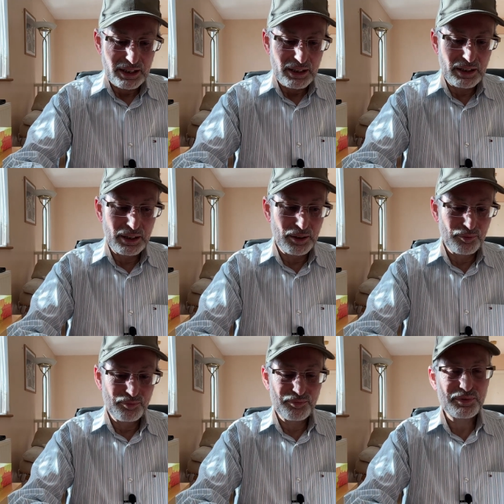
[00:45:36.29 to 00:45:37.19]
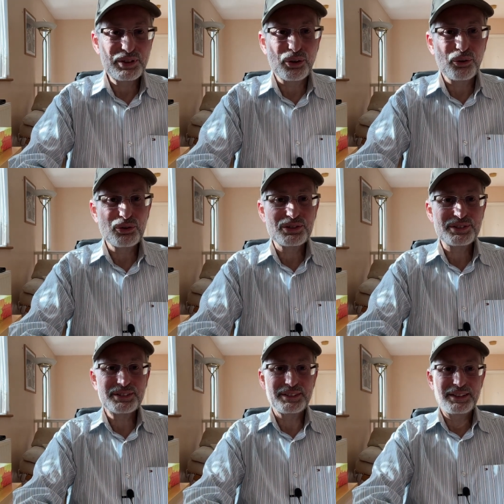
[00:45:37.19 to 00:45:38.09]
Um,
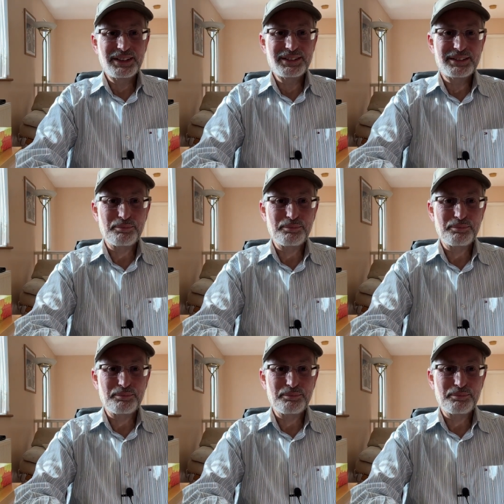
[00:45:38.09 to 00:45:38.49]
those these